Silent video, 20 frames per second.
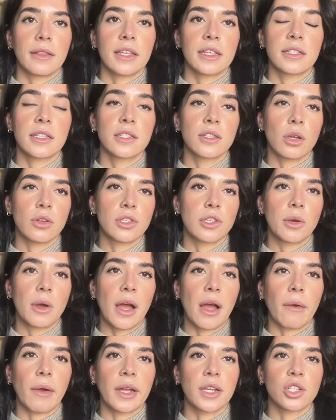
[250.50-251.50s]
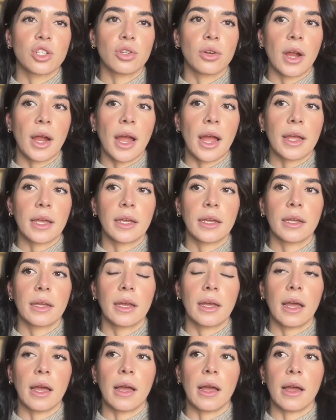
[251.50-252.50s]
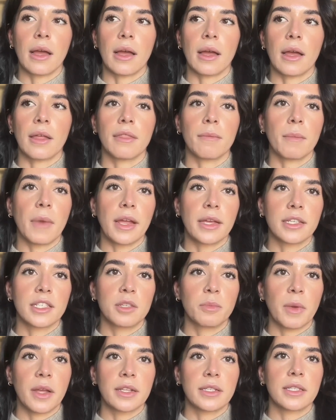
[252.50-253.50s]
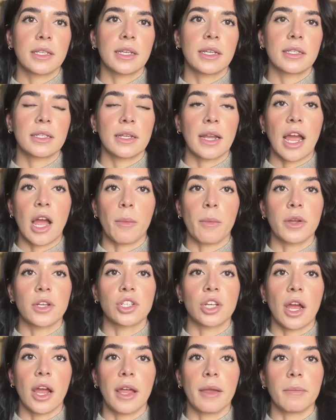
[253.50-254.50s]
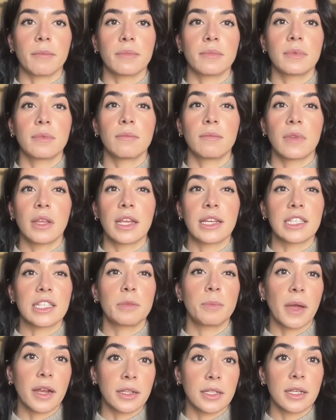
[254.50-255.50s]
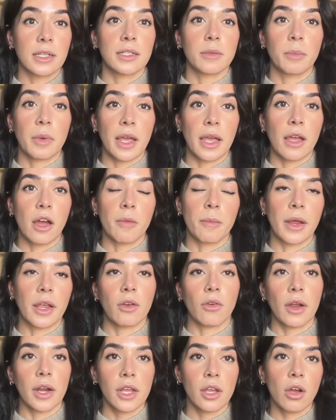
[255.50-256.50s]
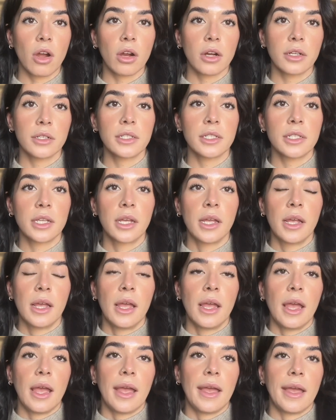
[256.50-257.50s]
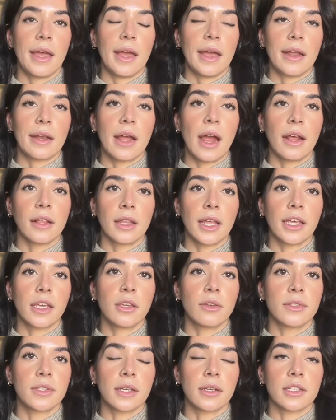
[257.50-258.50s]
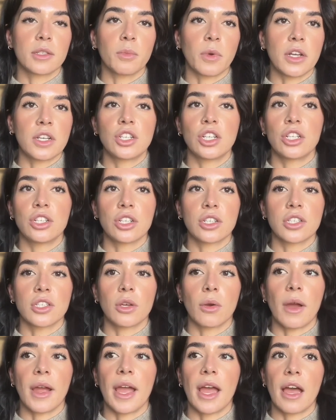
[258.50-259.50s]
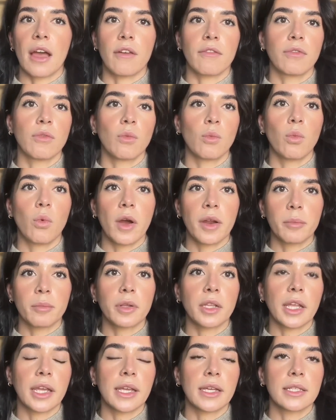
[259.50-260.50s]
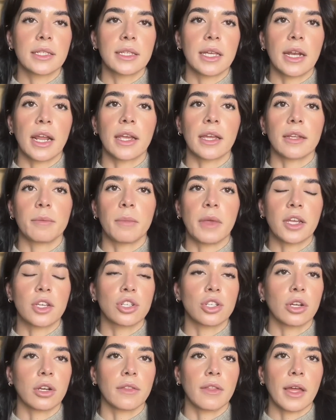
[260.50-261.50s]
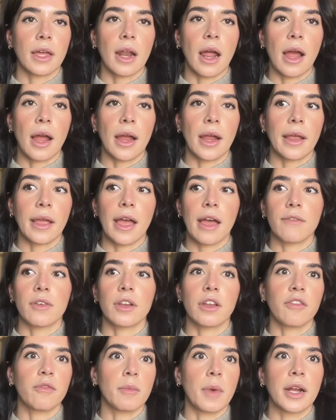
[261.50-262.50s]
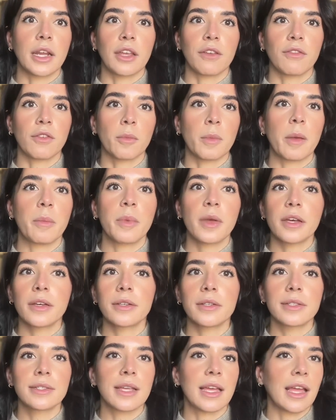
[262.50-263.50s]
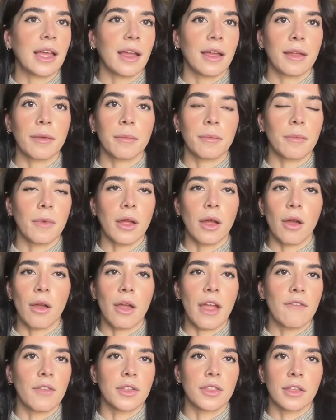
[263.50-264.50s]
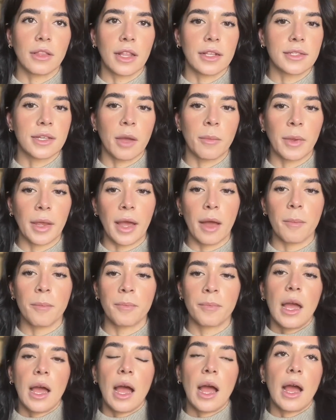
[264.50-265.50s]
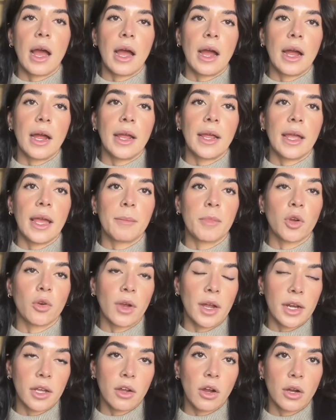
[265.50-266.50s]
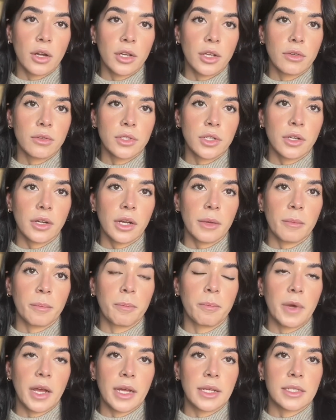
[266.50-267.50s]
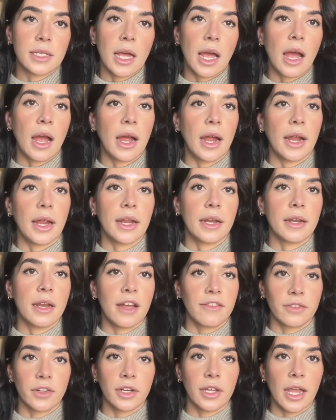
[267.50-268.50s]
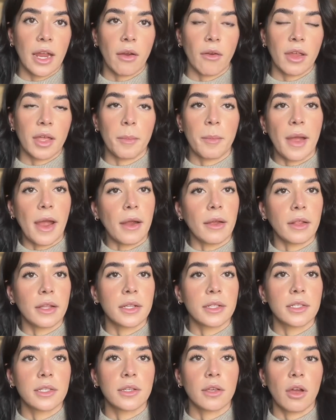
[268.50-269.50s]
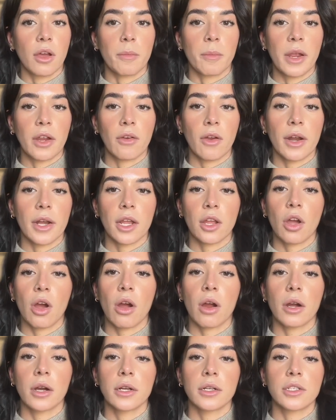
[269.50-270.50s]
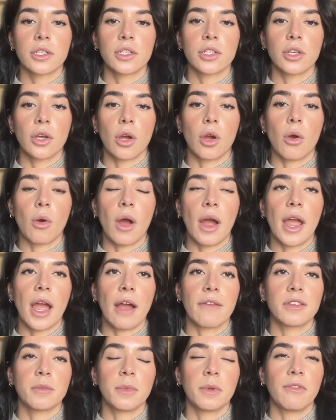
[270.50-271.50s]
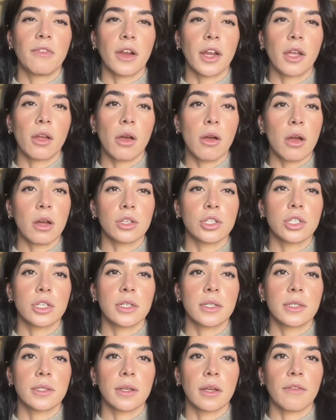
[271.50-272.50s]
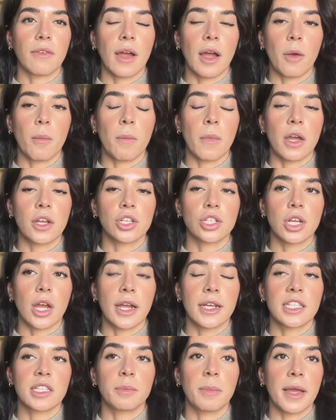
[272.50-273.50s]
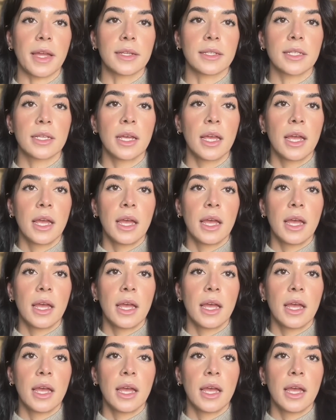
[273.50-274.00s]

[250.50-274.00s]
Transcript: this is also how I track my expenses and how much I'm expecting to pay on my credit cards. And I like using a spreadsheet just so I have one place and I can make sure that I have enough money for my bills and everything that's coming up. I am a credit card user, but I never carry a balance on my credit card. So I have to be very conscious of how much I spent